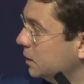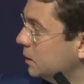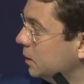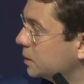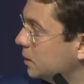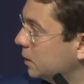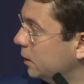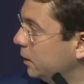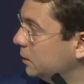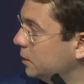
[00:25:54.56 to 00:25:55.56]
We can
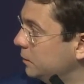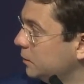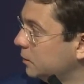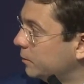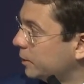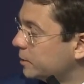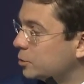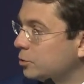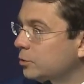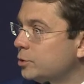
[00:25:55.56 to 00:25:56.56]
see how
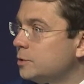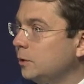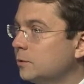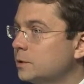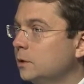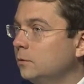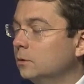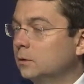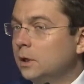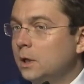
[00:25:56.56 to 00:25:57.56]
Moscow has
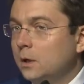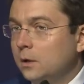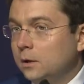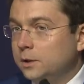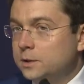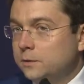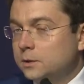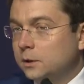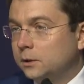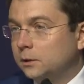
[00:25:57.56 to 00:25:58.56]
changed.
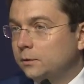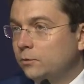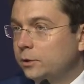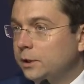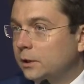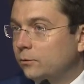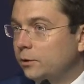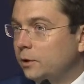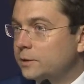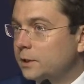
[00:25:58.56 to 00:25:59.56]
We have
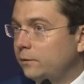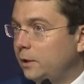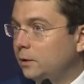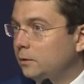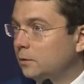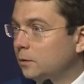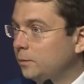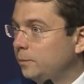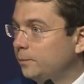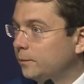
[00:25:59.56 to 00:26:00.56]
a
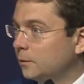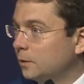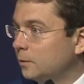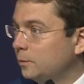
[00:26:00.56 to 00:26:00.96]
breakthrough,